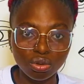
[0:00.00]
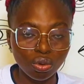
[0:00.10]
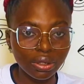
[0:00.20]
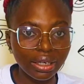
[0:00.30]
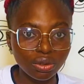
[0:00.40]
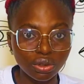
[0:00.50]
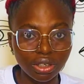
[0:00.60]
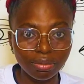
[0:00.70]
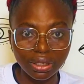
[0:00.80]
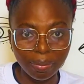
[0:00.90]
to other
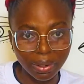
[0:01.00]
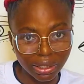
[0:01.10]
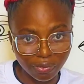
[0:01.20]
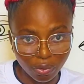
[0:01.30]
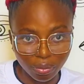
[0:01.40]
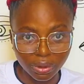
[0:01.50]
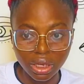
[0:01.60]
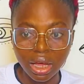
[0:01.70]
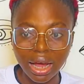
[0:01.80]
social media platforms